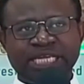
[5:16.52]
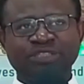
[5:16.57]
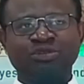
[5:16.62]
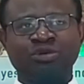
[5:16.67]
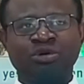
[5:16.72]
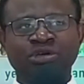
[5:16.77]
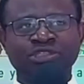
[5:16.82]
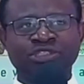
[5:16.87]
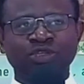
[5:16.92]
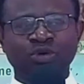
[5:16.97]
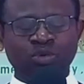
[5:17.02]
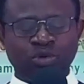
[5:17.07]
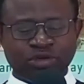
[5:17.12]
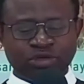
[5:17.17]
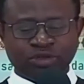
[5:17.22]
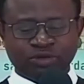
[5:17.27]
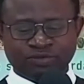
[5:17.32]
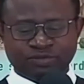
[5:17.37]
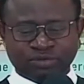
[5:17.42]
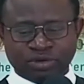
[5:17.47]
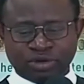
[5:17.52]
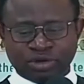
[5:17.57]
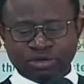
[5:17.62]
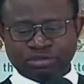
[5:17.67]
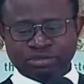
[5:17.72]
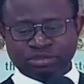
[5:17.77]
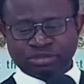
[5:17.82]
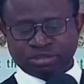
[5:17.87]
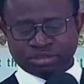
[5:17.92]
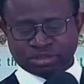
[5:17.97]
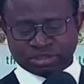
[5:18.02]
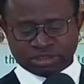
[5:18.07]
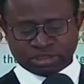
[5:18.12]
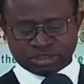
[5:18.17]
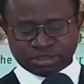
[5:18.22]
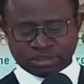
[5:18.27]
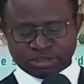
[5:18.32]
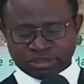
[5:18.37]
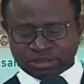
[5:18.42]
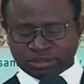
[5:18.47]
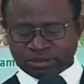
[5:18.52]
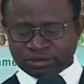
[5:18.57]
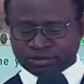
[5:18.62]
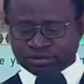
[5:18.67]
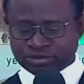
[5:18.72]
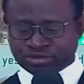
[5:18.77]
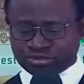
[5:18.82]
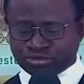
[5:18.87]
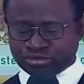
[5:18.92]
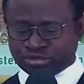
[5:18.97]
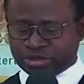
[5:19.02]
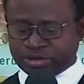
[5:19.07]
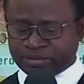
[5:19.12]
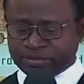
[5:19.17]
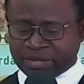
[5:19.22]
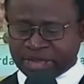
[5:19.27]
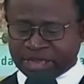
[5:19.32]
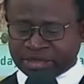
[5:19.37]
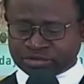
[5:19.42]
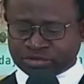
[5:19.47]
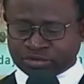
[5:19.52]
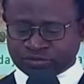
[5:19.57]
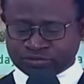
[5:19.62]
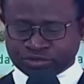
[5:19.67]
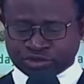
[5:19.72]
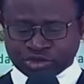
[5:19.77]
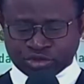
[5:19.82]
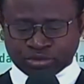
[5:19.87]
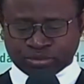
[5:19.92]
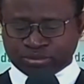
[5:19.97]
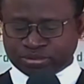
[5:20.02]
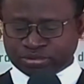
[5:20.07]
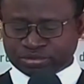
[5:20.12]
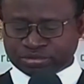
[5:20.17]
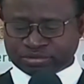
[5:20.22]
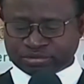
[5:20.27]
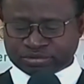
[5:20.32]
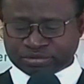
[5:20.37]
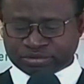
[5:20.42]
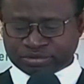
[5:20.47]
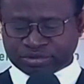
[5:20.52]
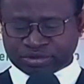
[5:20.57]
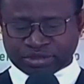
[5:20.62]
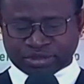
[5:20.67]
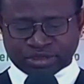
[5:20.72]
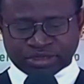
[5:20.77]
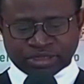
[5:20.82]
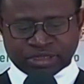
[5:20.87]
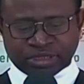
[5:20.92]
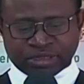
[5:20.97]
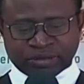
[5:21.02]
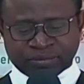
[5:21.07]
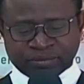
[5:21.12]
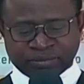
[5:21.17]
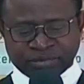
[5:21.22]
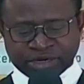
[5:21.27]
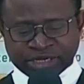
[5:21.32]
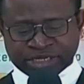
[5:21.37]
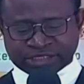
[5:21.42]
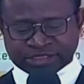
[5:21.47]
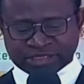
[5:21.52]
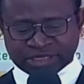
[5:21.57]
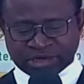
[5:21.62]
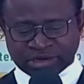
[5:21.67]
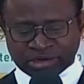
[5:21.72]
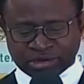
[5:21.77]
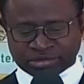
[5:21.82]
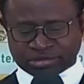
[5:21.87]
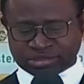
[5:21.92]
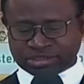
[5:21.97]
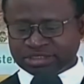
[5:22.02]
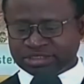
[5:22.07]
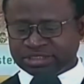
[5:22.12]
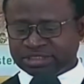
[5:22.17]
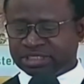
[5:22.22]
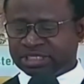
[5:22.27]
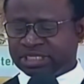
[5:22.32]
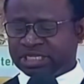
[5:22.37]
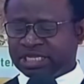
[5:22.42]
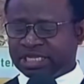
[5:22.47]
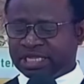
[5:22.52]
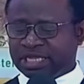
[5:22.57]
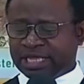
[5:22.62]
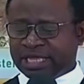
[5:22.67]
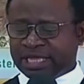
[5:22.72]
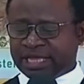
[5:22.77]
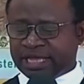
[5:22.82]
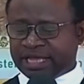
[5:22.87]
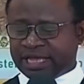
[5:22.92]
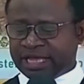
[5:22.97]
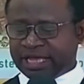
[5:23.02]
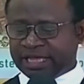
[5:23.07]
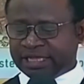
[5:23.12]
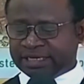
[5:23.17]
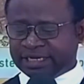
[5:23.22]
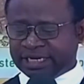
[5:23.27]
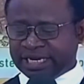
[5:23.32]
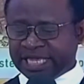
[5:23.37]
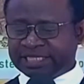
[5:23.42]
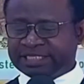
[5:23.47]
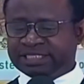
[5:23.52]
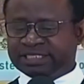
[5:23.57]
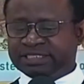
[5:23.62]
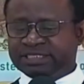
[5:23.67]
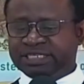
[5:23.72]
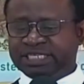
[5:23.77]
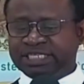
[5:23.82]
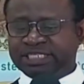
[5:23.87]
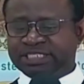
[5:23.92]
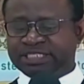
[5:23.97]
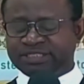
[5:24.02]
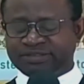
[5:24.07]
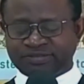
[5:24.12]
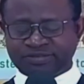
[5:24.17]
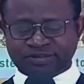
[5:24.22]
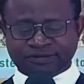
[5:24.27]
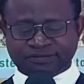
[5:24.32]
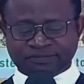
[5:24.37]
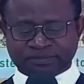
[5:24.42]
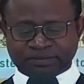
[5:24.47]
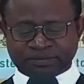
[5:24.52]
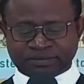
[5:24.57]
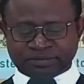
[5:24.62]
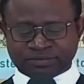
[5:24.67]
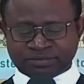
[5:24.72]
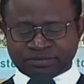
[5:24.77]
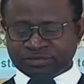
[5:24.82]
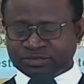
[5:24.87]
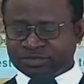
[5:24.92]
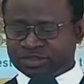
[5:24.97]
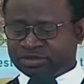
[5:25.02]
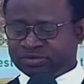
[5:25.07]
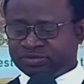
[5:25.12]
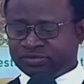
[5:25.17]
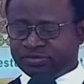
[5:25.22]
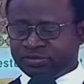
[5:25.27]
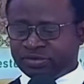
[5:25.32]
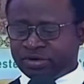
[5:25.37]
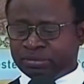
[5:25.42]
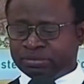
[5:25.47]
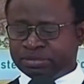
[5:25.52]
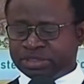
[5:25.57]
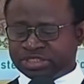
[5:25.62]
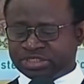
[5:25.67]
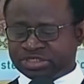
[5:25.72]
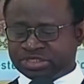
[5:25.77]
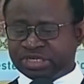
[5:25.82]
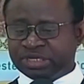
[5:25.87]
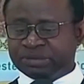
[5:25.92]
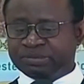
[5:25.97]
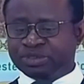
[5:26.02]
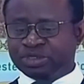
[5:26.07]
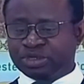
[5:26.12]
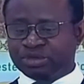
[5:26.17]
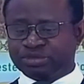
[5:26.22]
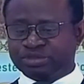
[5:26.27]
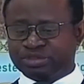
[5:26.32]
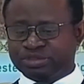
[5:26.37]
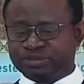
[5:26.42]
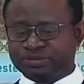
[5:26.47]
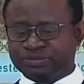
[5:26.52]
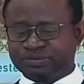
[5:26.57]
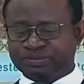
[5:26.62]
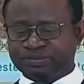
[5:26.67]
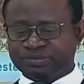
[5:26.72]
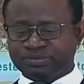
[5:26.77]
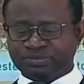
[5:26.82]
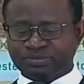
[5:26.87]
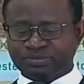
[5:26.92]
That was the word of God through the mouth of Job. Praise the Lord. Let's read from the scriptures